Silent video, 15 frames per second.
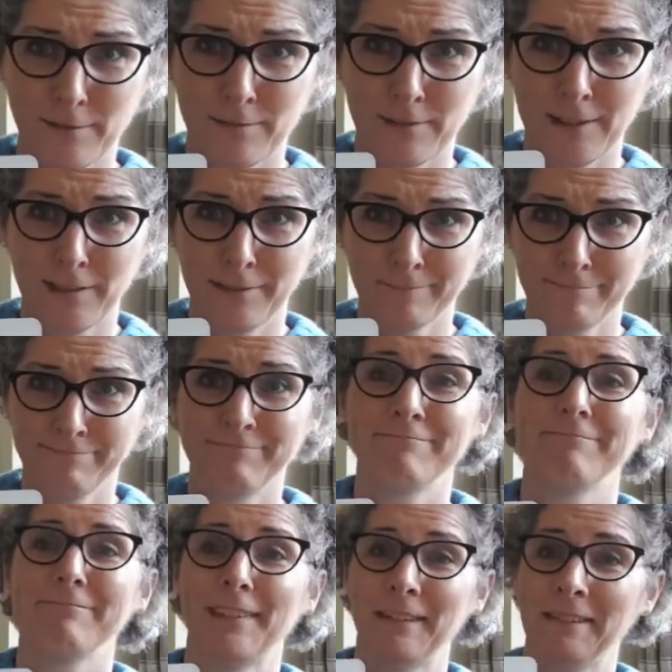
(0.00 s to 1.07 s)
runner.
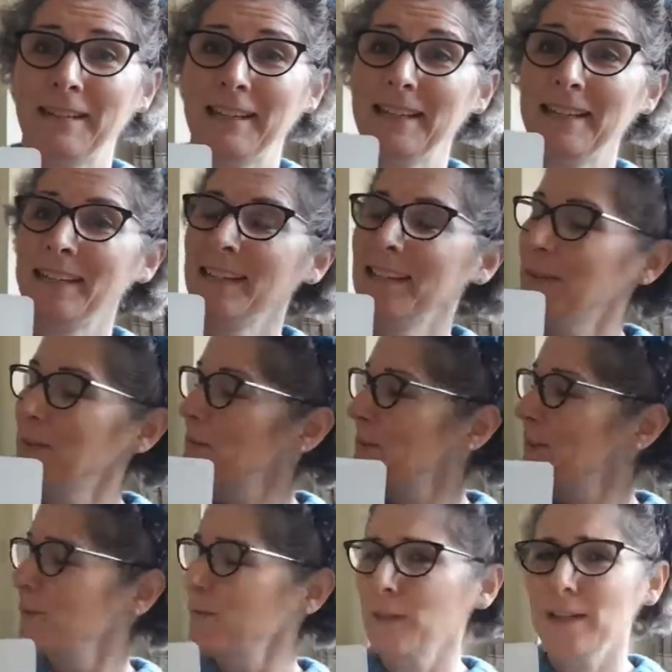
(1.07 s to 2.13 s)
Okay, what's
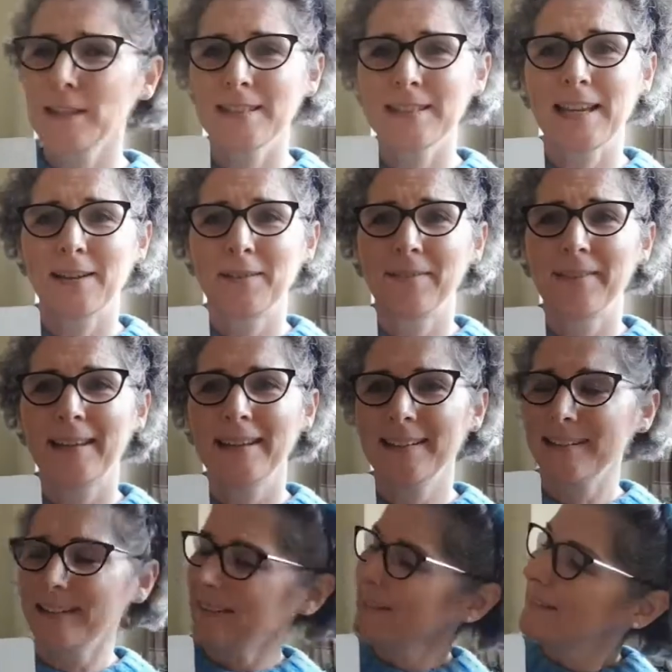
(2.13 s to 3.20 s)
the first sound then
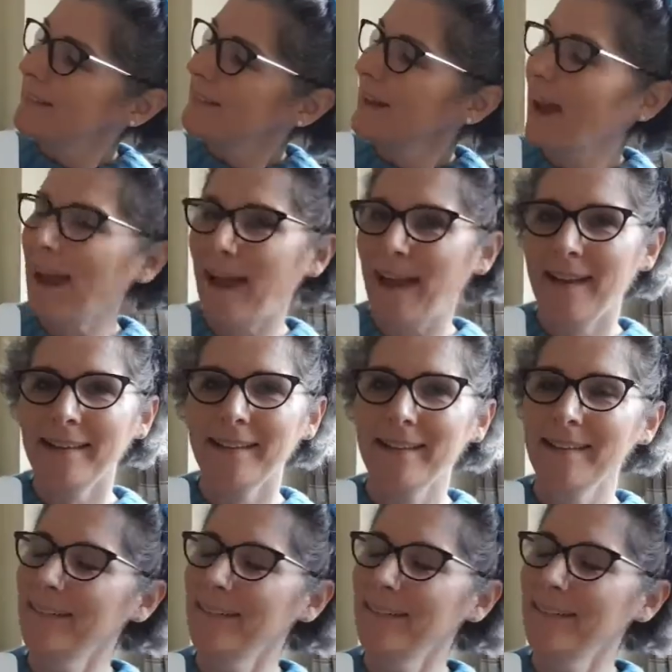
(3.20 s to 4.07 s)
in tag?